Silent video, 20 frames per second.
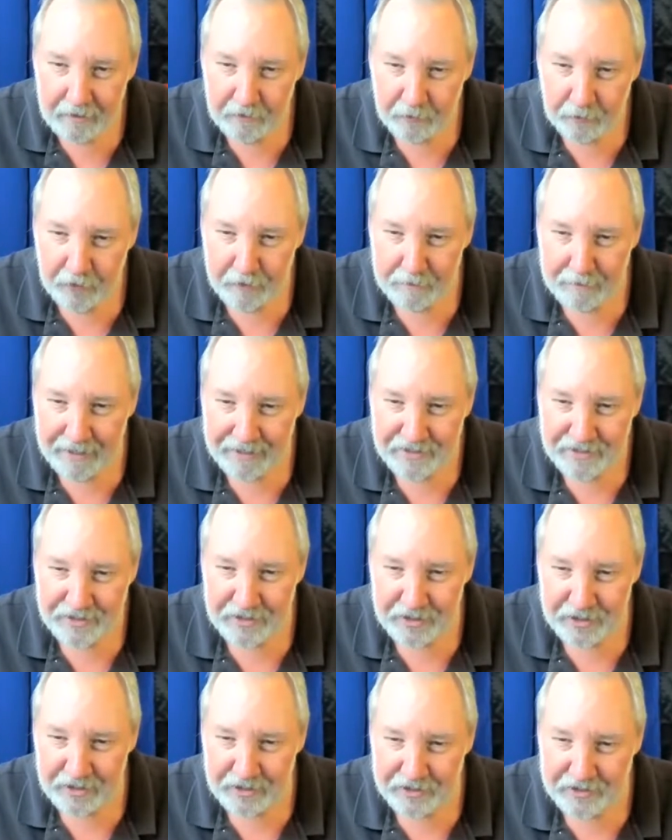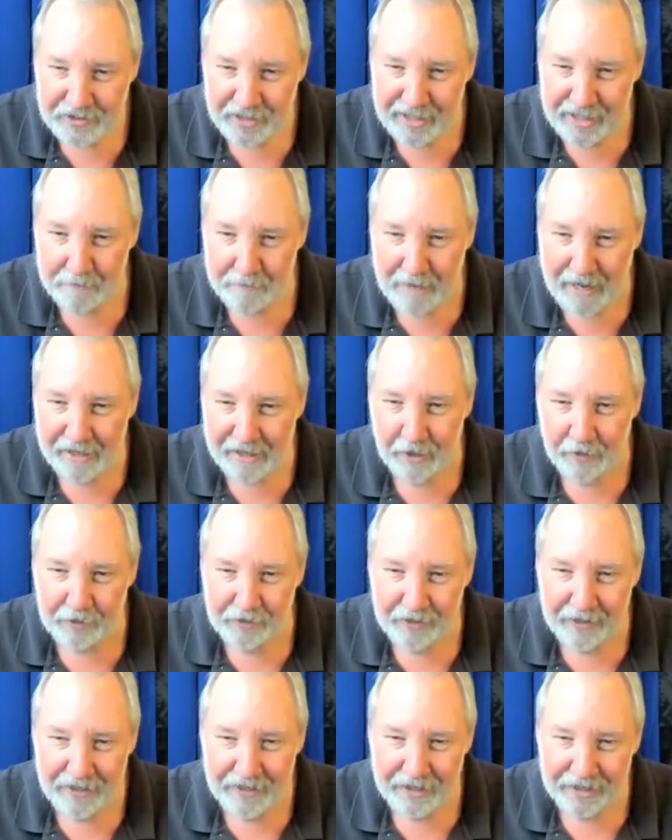Reading messages. Sunny and Mango
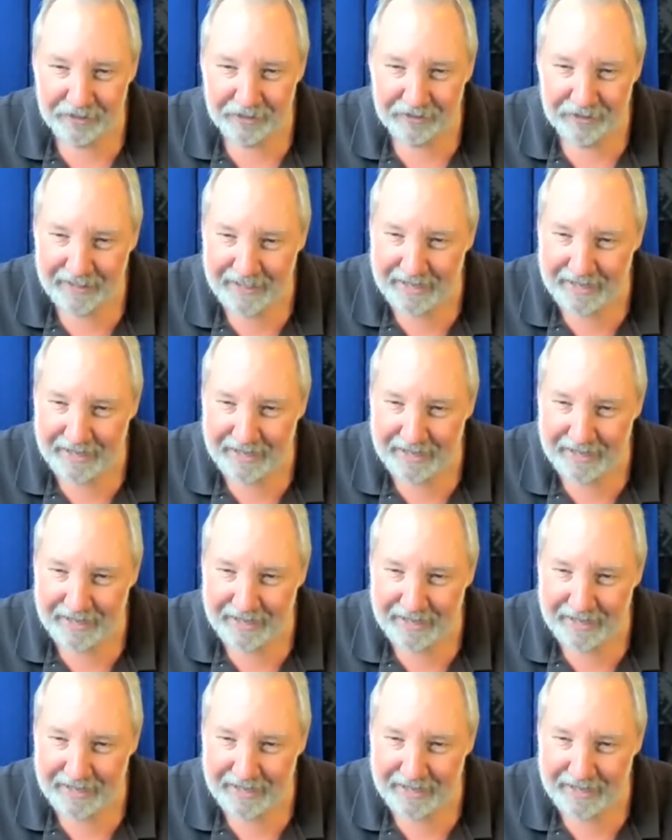are here.